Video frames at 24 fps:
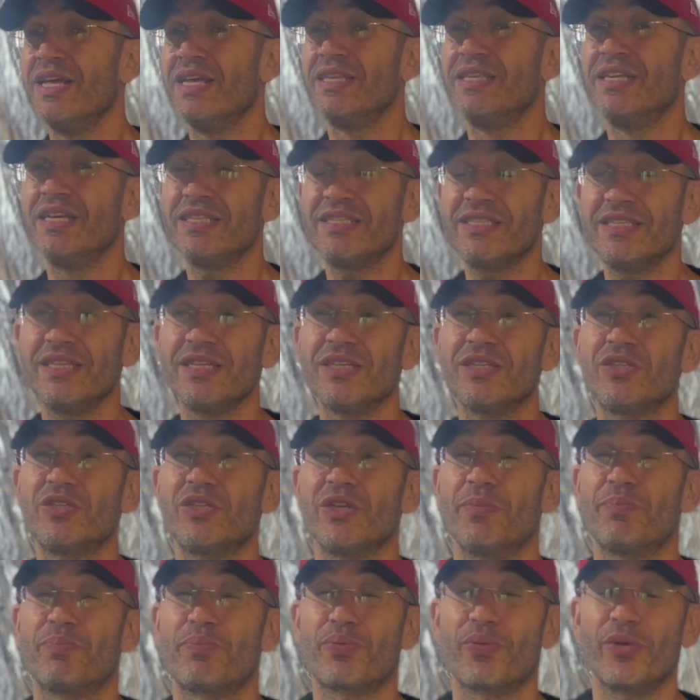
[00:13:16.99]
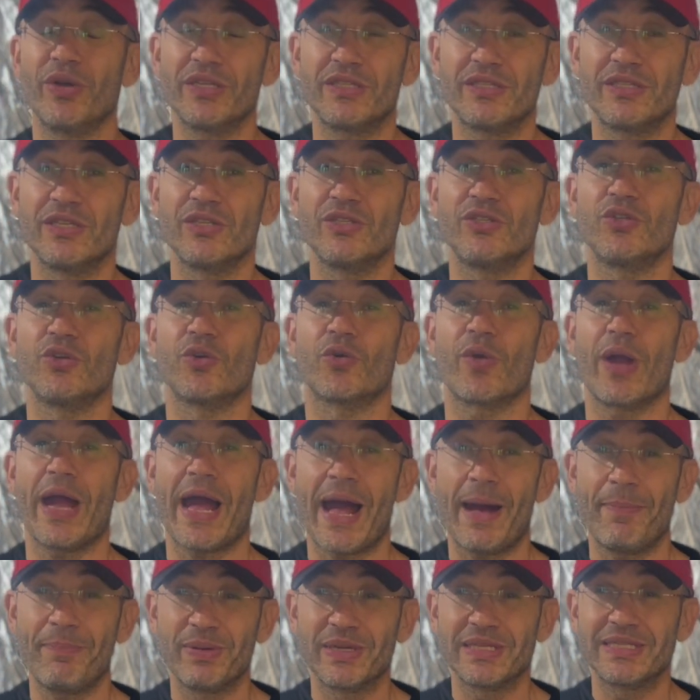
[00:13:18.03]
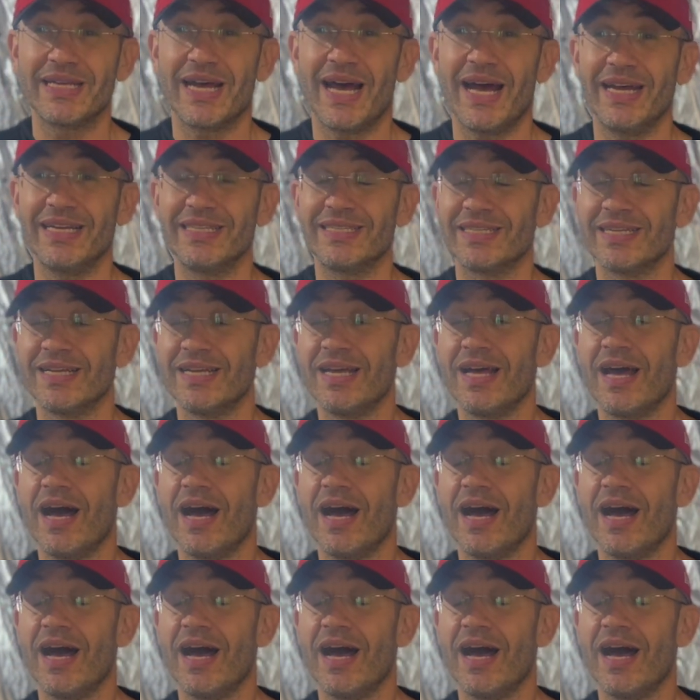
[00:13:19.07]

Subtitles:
This thing suppresses your appetite.